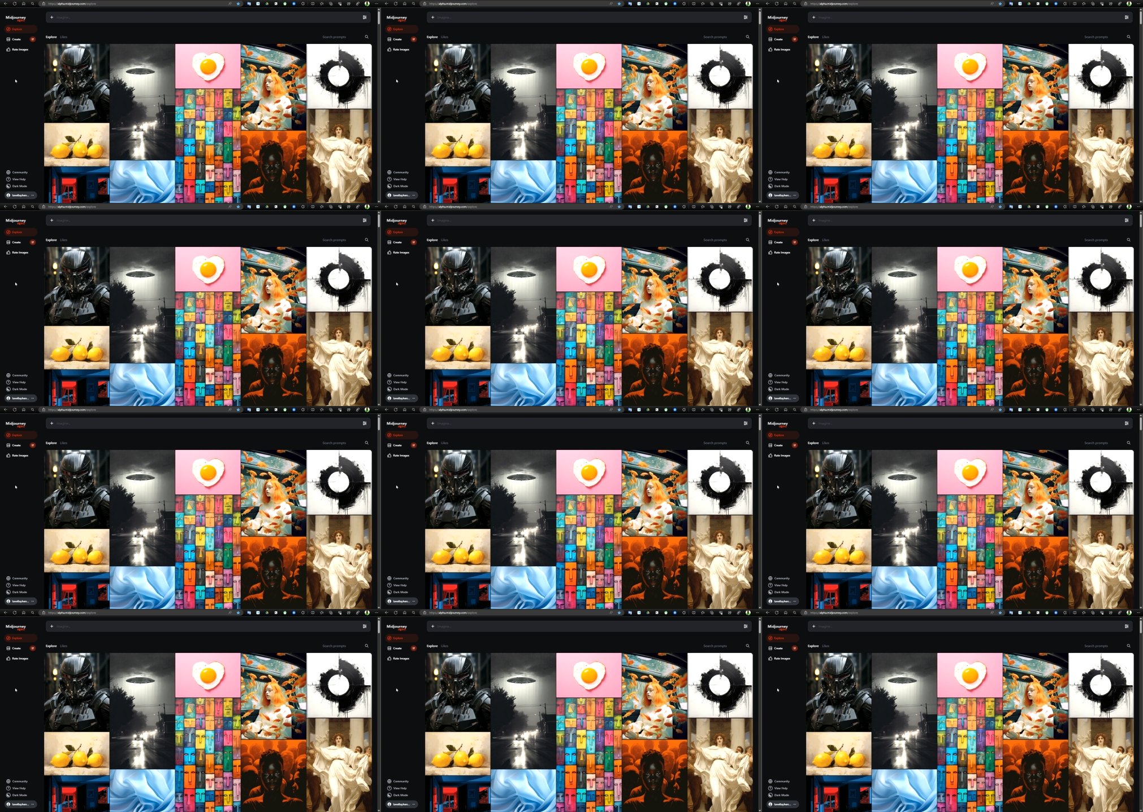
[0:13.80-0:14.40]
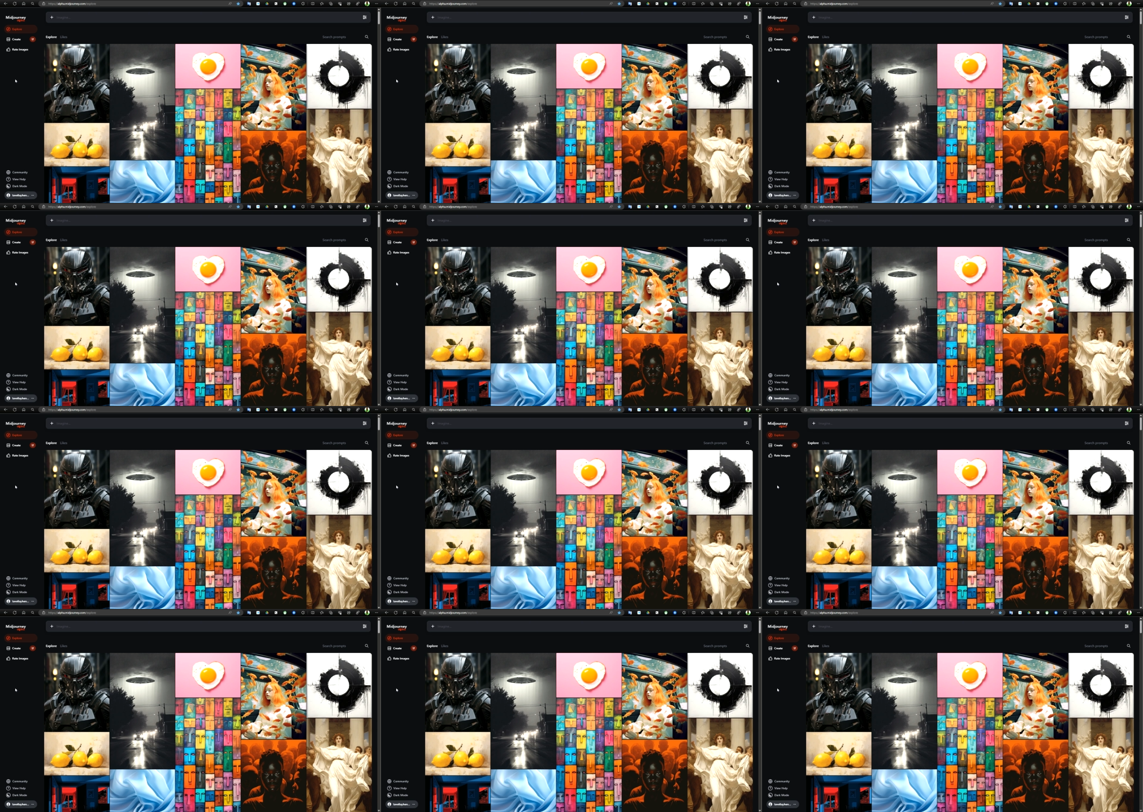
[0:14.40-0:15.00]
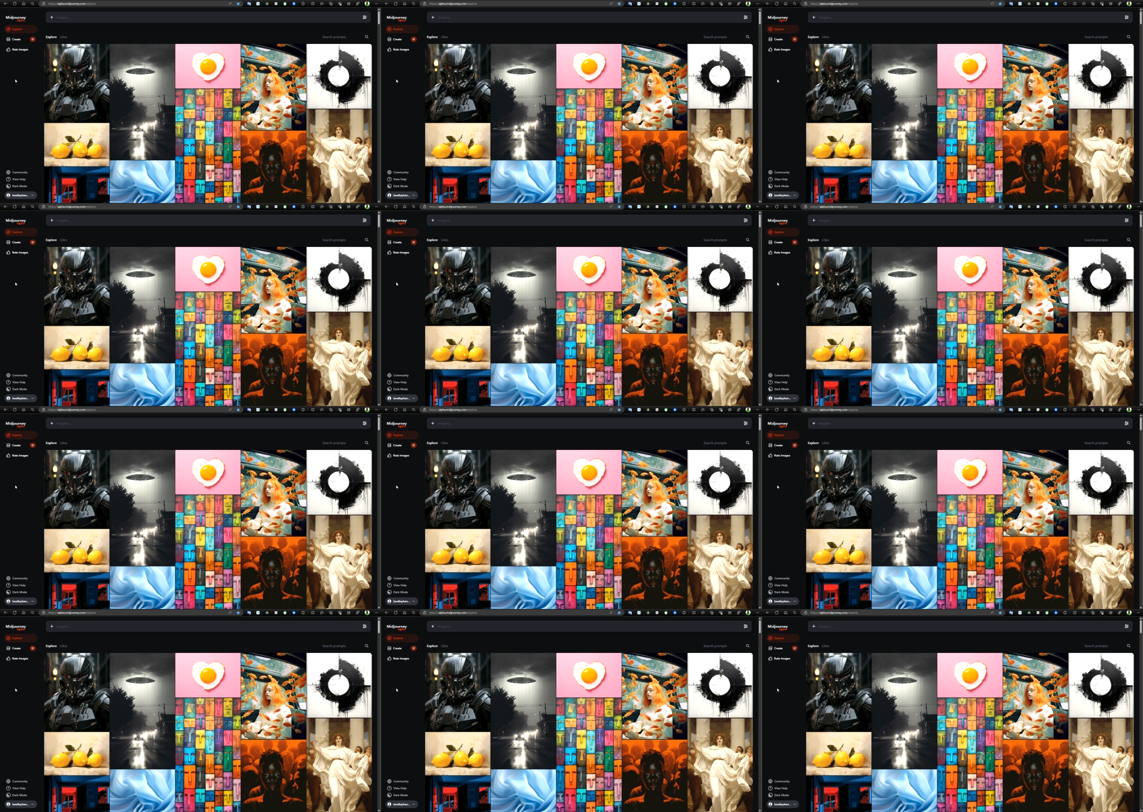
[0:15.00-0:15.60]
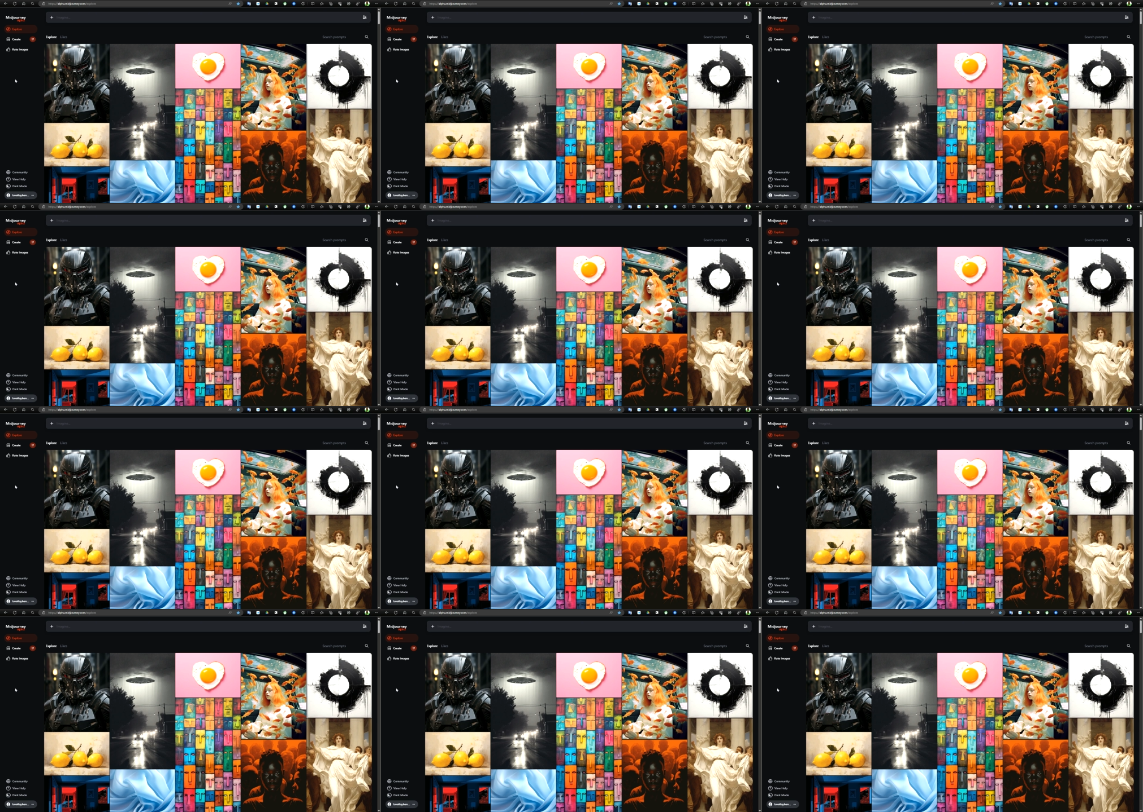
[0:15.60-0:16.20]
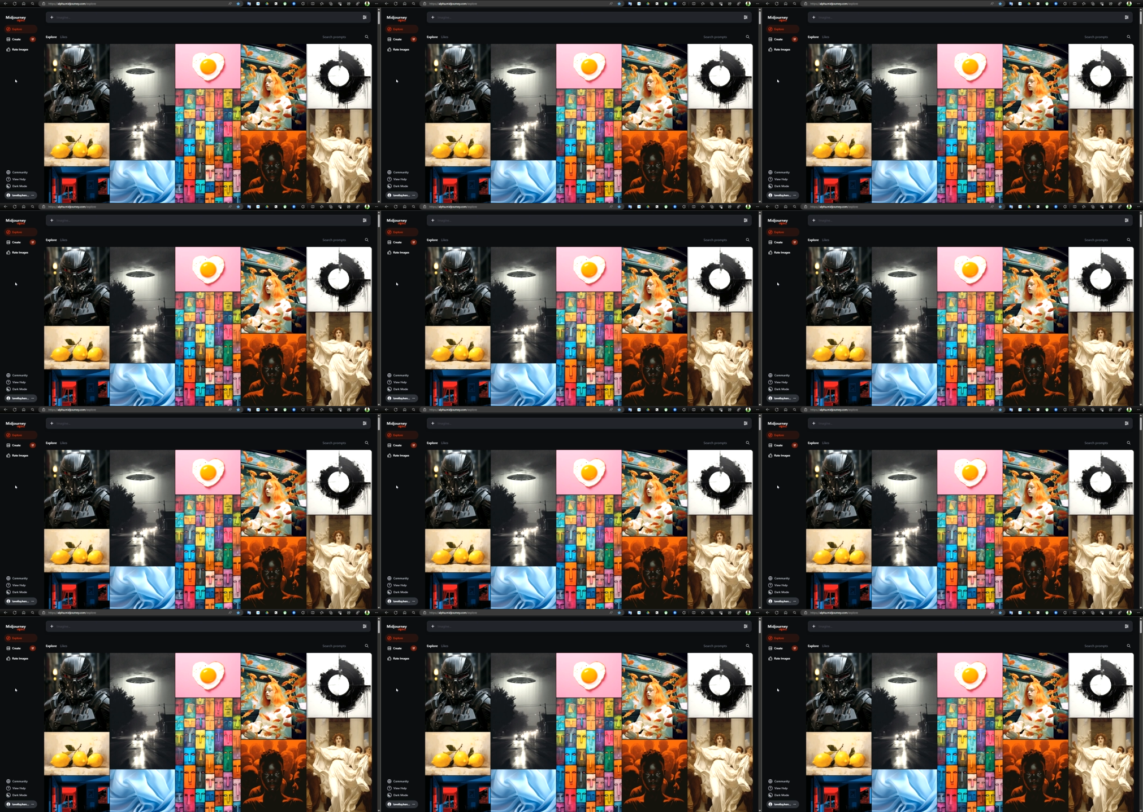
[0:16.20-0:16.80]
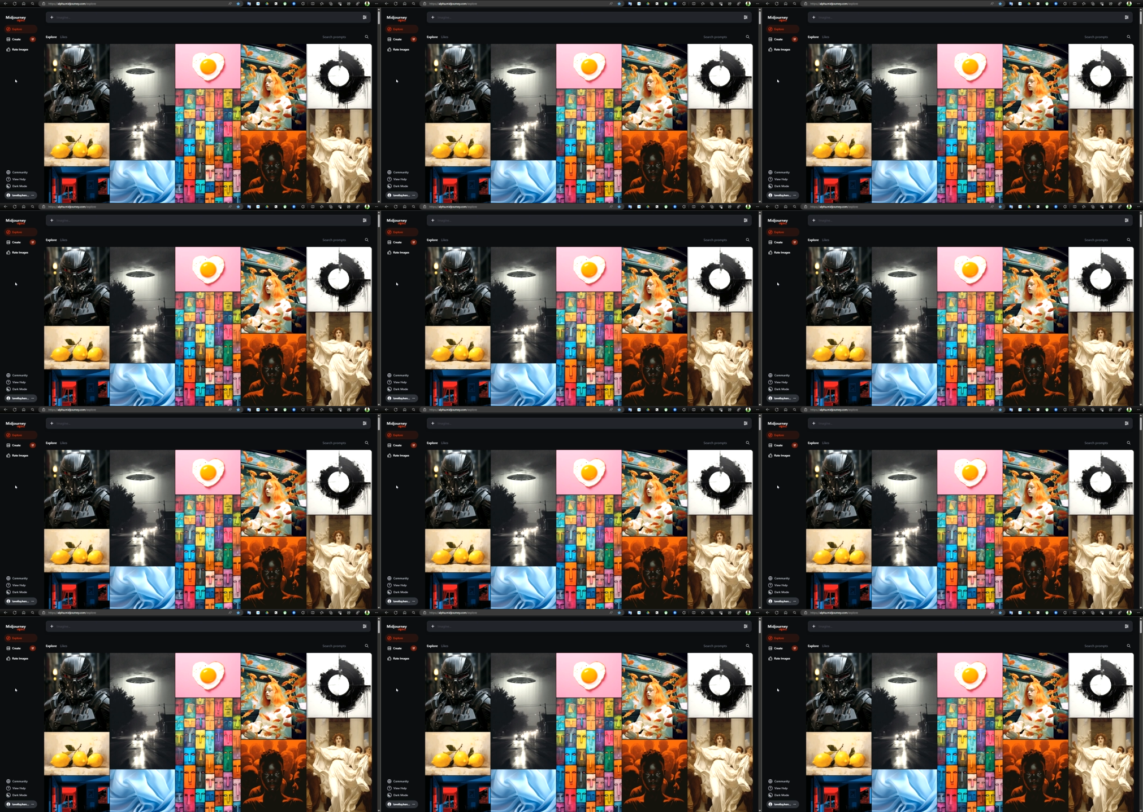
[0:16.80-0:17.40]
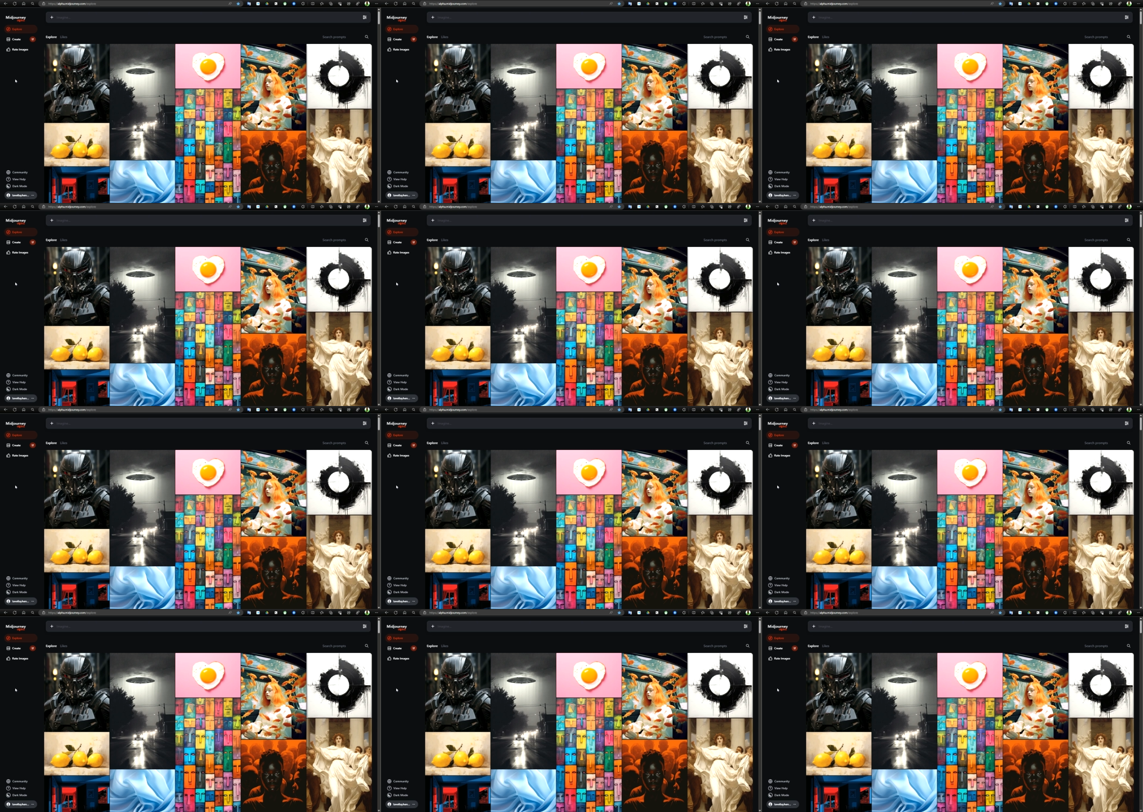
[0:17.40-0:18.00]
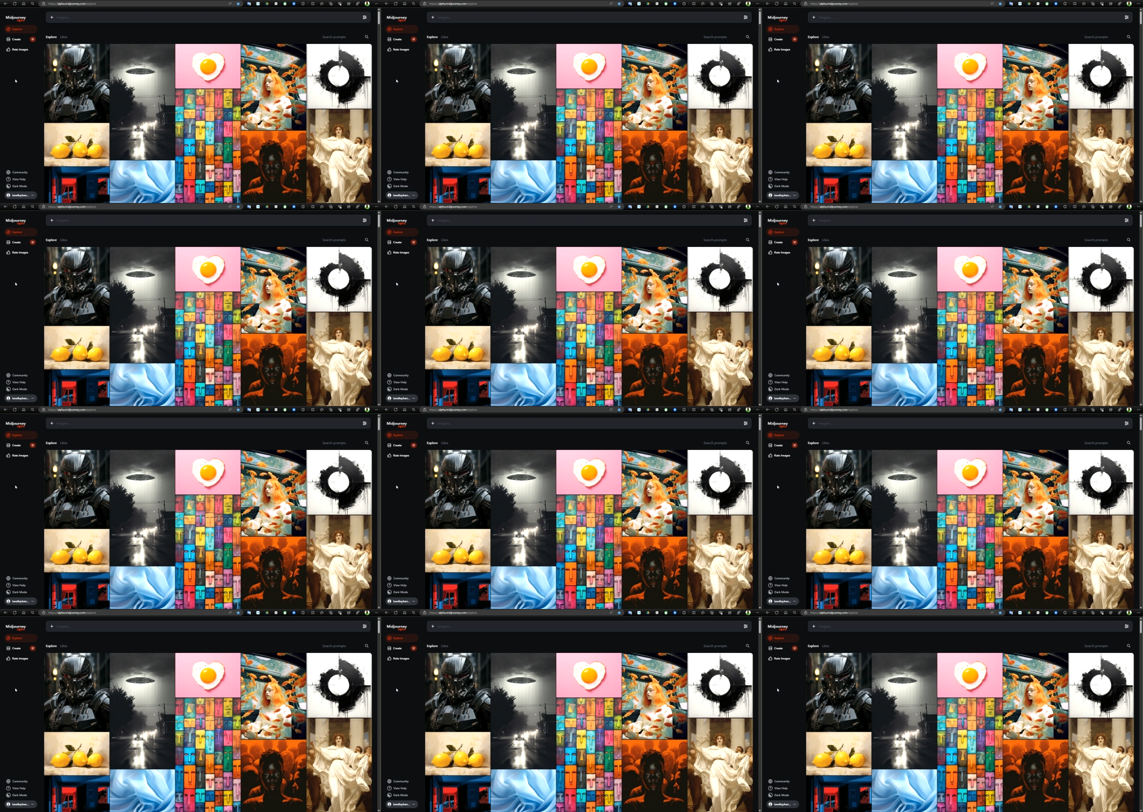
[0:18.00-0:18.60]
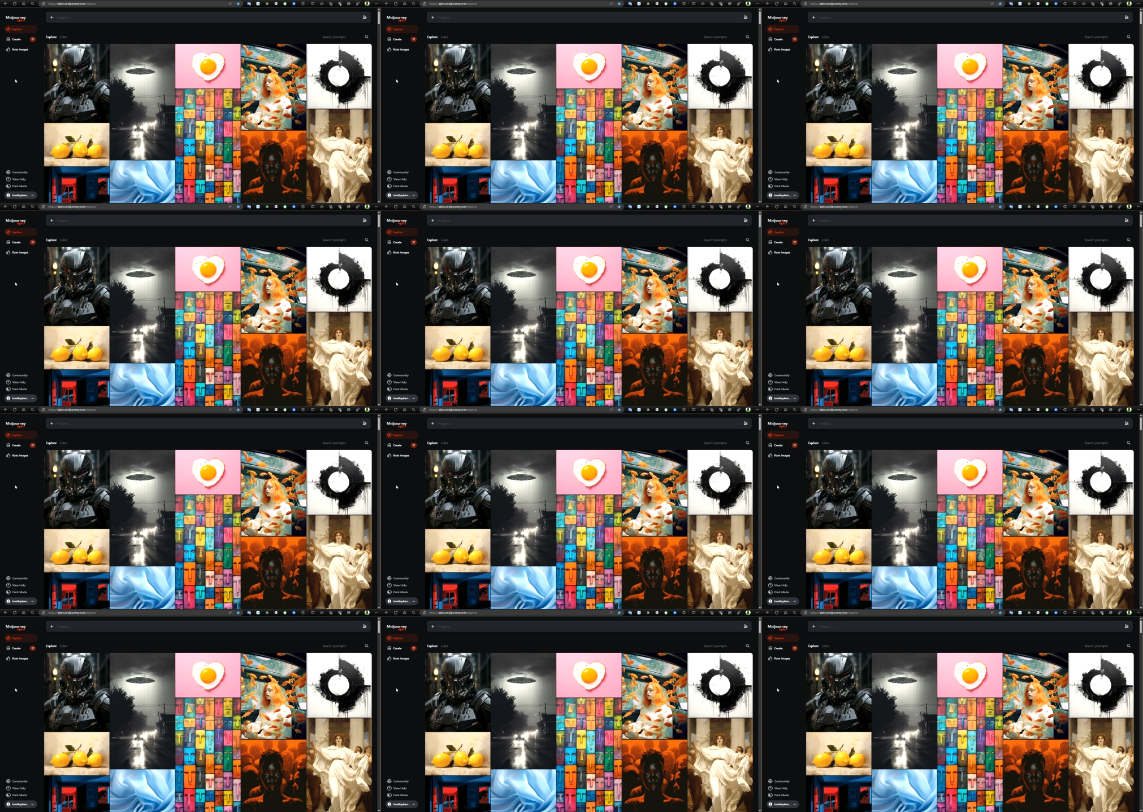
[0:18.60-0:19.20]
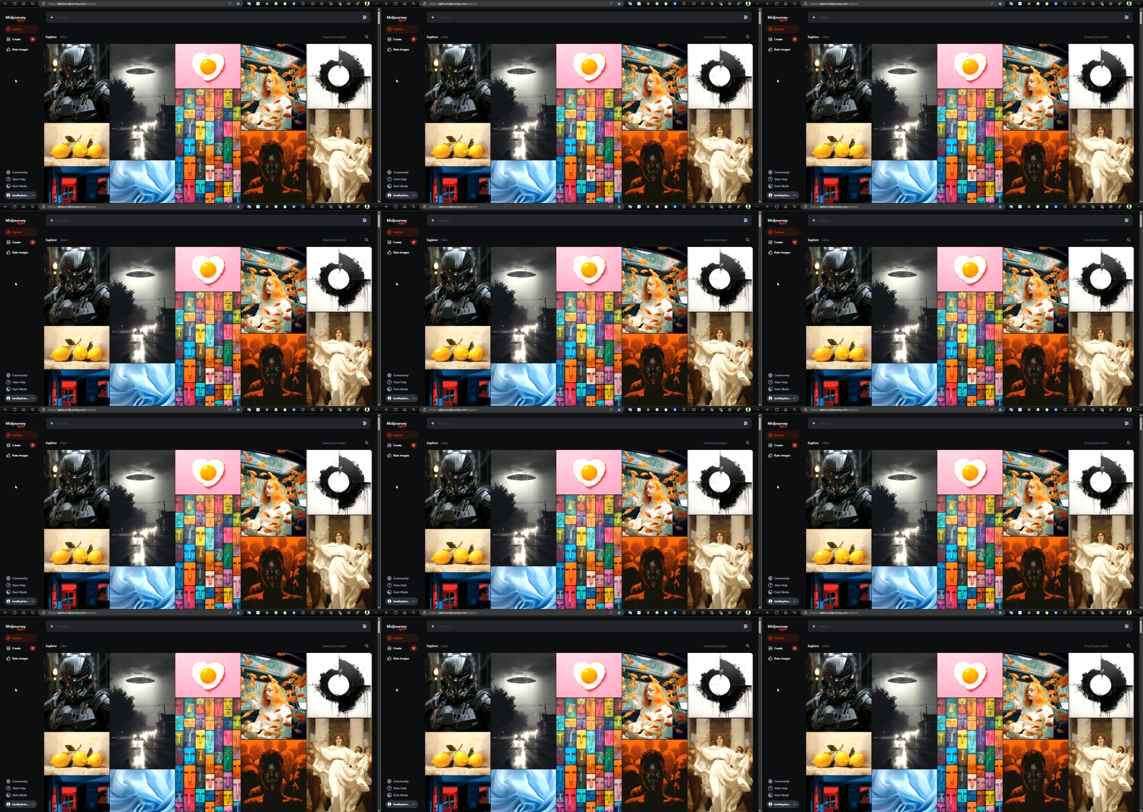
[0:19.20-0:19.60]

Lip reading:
[unreadable: no face in view]